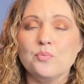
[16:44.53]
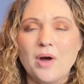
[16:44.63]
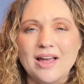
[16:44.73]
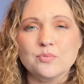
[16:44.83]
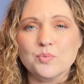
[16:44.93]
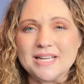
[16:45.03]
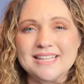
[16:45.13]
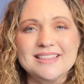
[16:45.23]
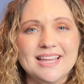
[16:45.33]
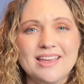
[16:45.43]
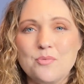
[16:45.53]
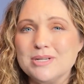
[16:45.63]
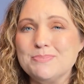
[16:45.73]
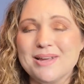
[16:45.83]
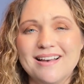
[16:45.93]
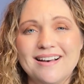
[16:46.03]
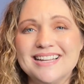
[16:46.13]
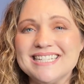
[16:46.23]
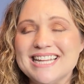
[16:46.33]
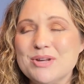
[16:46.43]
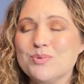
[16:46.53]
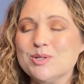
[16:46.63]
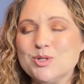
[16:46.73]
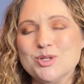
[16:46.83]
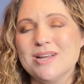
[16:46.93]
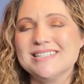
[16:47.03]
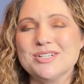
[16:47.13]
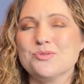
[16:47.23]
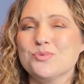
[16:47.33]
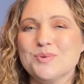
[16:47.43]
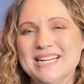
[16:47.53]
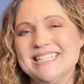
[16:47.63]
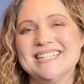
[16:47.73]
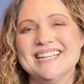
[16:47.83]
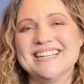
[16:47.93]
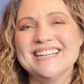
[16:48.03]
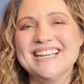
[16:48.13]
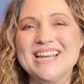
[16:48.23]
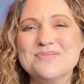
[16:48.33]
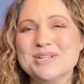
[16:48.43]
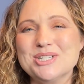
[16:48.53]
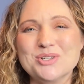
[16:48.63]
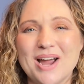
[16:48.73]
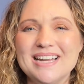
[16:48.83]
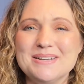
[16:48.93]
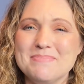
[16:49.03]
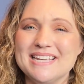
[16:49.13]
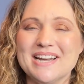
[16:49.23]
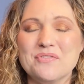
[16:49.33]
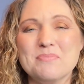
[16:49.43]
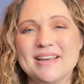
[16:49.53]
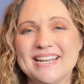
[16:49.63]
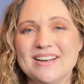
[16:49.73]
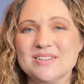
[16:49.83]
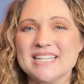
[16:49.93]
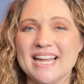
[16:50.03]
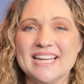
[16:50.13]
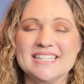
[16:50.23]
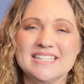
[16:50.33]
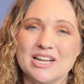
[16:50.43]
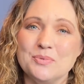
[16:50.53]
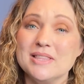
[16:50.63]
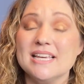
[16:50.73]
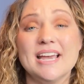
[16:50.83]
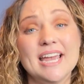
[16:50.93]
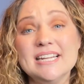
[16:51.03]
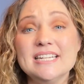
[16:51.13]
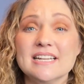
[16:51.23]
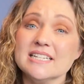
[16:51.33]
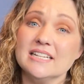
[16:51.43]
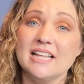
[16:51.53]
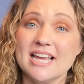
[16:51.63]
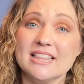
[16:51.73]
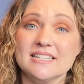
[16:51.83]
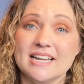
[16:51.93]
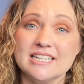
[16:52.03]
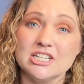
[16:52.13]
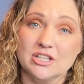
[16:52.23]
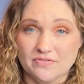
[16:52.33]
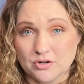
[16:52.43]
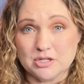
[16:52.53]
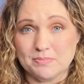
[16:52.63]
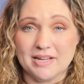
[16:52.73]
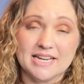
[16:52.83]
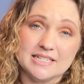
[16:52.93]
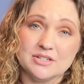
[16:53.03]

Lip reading: I really think it was because he was just racing. He was trying to beat everybody else and get done with it. And he doesn't like the test in the first place.